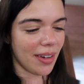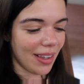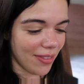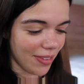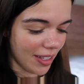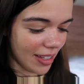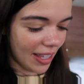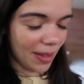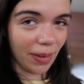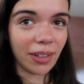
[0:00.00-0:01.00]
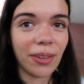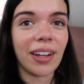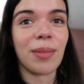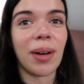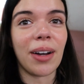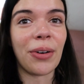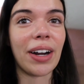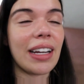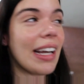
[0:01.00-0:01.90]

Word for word: I feel like my grandma right